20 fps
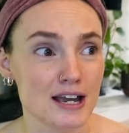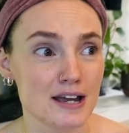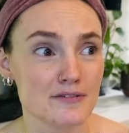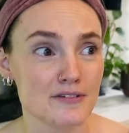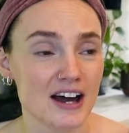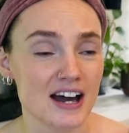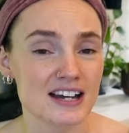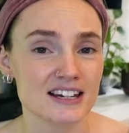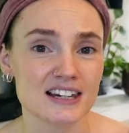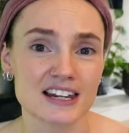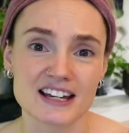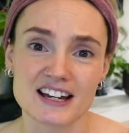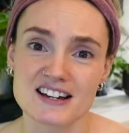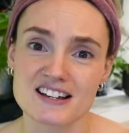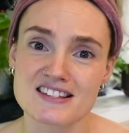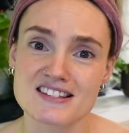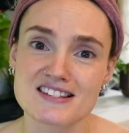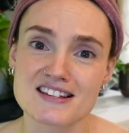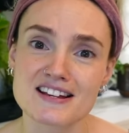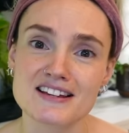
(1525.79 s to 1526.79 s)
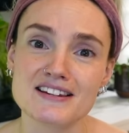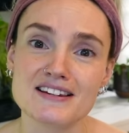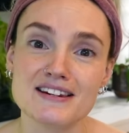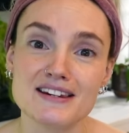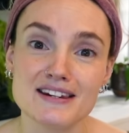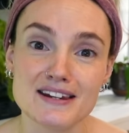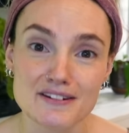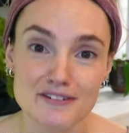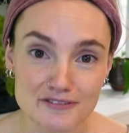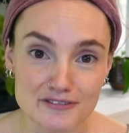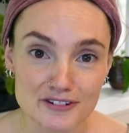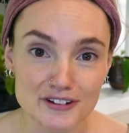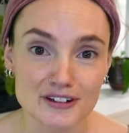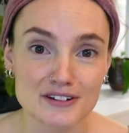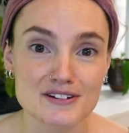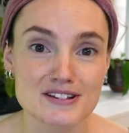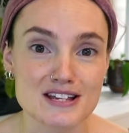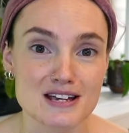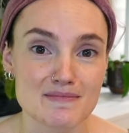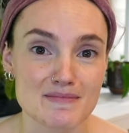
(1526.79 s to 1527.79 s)
have had like a
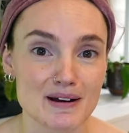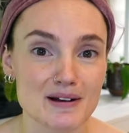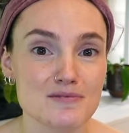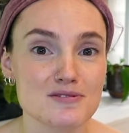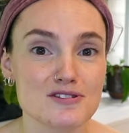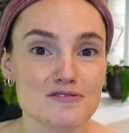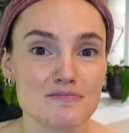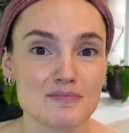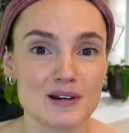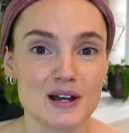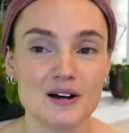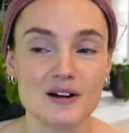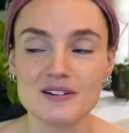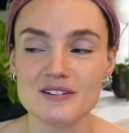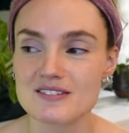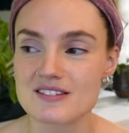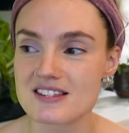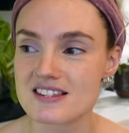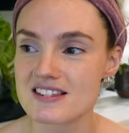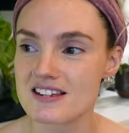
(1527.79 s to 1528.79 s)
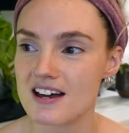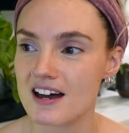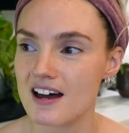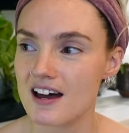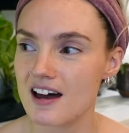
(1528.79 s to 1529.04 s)
significant amount of plants,